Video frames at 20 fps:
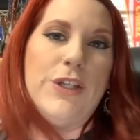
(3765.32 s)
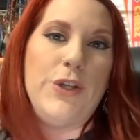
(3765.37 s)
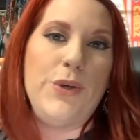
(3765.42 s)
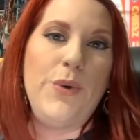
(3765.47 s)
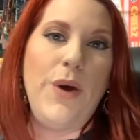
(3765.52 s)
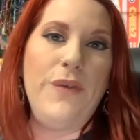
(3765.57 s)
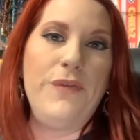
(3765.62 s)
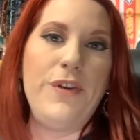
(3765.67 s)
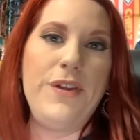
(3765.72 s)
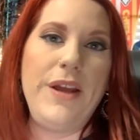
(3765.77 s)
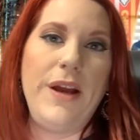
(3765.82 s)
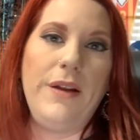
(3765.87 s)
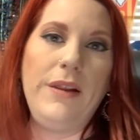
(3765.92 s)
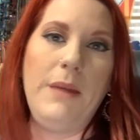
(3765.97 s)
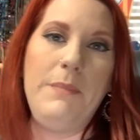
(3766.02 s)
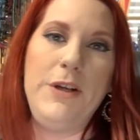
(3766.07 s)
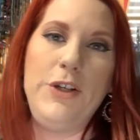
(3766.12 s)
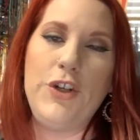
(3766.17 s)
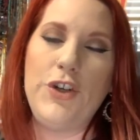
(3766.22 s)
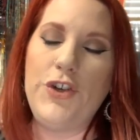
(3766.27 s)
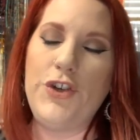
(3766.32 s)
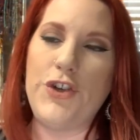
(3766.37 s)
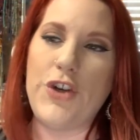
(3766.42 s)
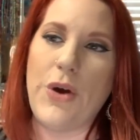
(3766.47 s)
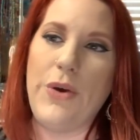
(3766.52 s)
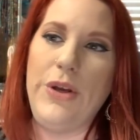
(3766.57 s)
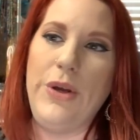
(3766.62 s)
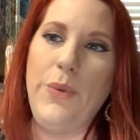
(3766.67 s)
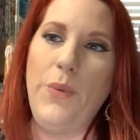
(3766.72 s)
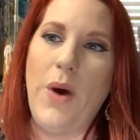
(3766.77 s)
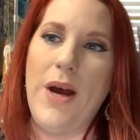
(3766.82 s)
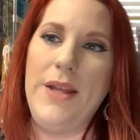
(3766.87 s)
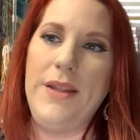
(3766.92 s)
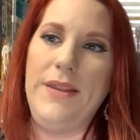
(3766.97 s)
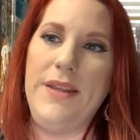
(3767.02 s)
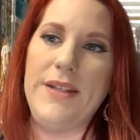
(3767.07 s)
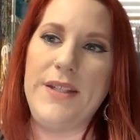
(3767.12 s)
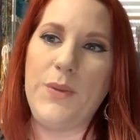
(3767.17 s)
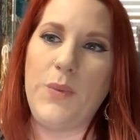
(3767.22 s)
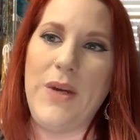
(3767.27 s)
over there, let me just show you what
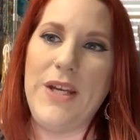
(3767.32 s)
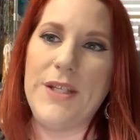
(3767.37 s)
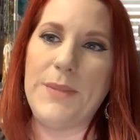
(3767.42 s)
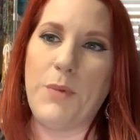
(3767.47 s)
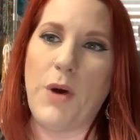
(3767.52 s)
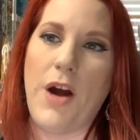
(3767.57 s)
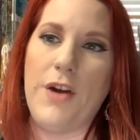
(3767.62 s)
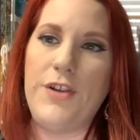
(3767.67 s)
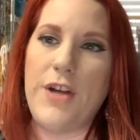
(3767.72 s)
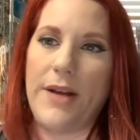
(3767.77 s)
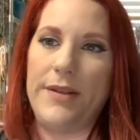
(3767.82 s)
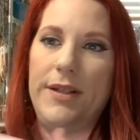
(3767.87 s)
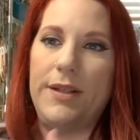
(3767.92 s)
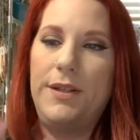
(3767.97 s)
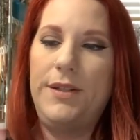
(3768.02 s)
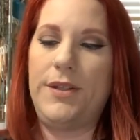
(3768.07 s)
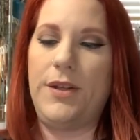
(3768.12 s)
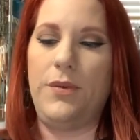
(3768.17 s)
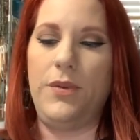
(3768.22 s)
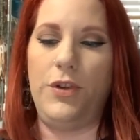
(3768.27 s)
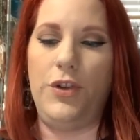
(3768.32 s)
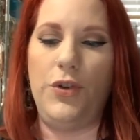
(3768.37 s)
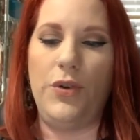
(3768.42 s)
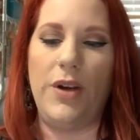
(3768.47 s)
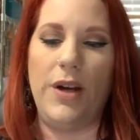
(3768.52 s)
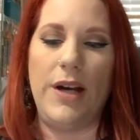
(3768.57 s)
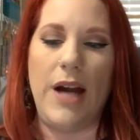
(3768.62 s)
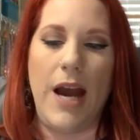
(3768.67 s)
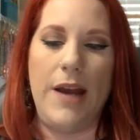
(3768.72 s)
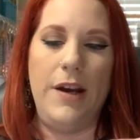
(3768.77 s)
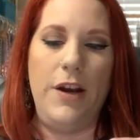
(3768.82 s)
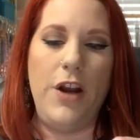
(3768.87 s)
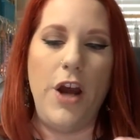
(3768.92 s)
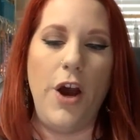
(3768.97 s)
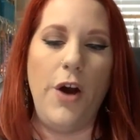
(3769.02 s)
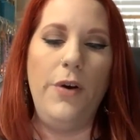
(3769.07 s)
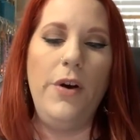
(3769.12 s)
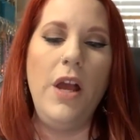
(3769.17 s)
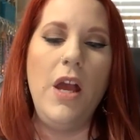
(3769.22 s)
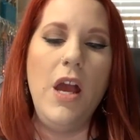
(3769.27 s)
this week's project is so that you can kind of know.
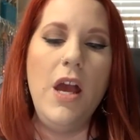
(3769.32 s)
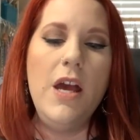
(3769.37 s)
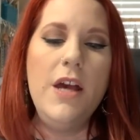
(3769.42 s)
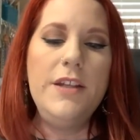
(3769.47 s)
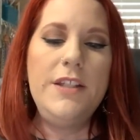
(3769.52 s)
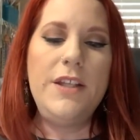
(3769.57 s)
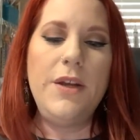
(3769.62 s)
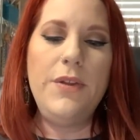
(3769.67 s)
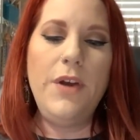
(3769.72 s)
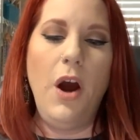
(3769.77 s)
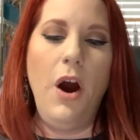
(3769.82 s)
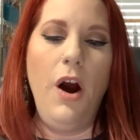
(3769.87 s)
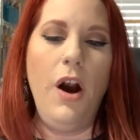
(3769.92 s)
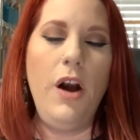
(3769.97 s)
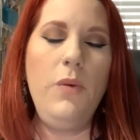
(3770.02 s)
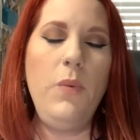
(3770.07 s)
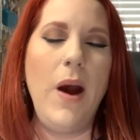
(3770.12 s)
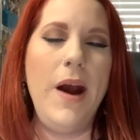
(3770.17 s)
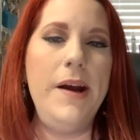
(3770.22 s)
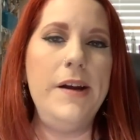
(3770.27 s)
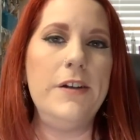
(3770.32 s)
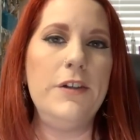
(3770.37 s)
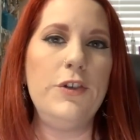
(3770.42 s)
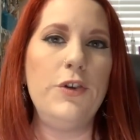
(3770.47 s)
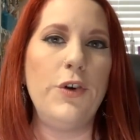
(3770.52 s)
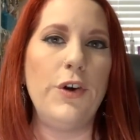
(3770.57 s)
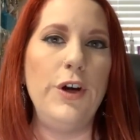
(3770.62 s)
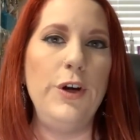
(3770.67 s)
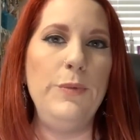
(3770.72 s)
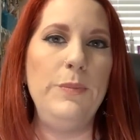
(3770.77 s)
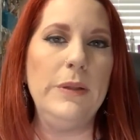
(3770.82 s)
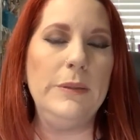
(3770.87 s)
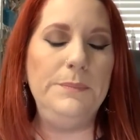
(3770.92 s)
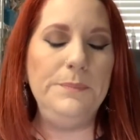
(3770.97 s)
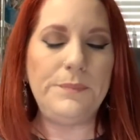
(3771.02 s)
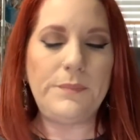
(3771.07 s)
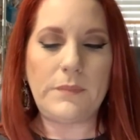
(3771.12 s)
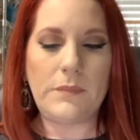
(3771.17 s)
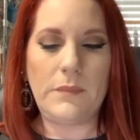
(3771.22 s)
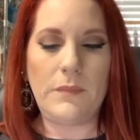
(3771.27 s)
So the Hardwired group,
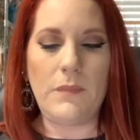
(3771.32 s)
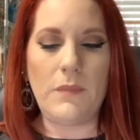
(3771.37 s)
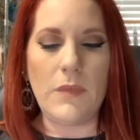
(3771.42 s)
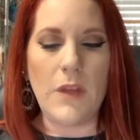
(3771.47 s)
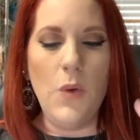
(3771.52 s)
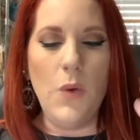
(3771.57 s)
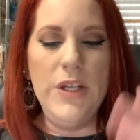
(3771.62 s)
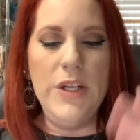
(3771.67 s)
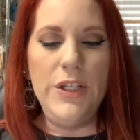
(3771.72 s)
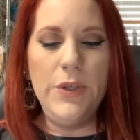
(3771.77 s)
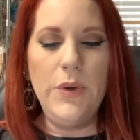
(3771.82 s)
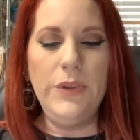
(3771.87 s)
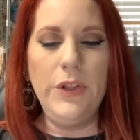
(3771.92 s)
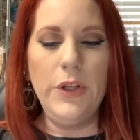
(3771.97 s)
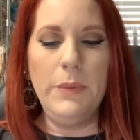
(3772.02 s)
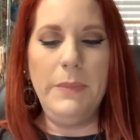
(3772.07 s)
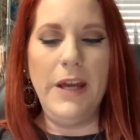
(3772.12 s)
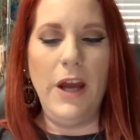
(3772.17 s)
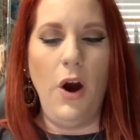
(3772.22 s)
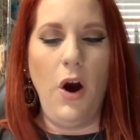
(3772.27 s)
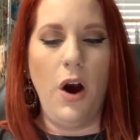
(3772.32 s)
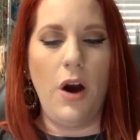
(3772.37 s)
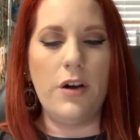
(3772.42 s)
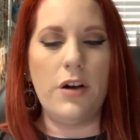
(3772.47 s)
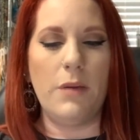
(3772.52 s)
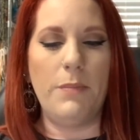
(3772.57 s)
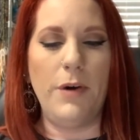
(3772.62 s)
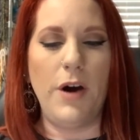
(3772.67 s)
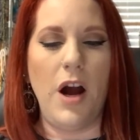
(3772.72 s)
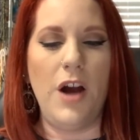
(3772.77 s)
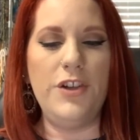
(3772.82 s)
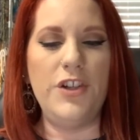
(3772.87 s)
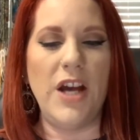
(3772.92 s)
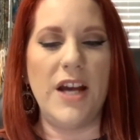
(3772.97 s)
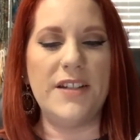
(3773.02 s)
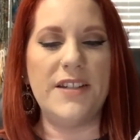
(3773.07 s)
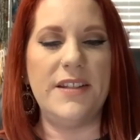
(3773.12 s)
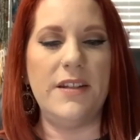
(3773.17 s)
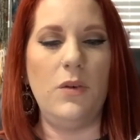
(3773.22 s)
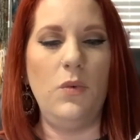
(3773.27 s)
we do a little bit harder projects
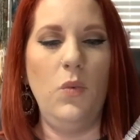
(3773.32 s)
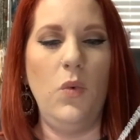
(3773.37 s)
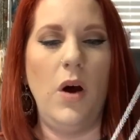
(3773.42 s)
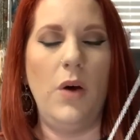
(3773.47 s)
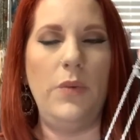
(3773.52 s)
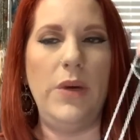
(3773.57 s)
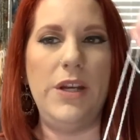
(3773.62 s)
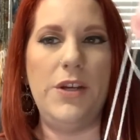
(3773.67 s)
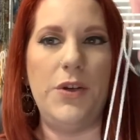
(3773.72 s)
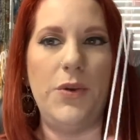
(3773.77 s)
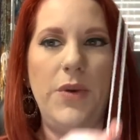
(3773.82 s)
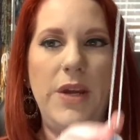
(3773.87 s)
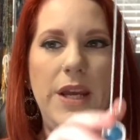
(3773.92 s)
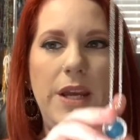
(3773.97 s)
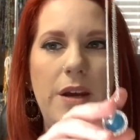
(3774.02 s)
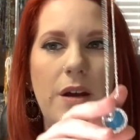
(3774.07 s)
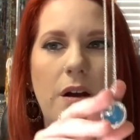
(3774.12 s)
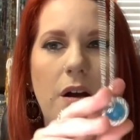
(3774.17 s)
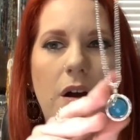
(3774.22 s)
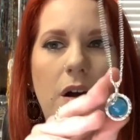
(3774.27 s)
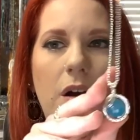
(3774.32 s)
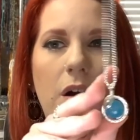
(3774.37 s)
than what we do here.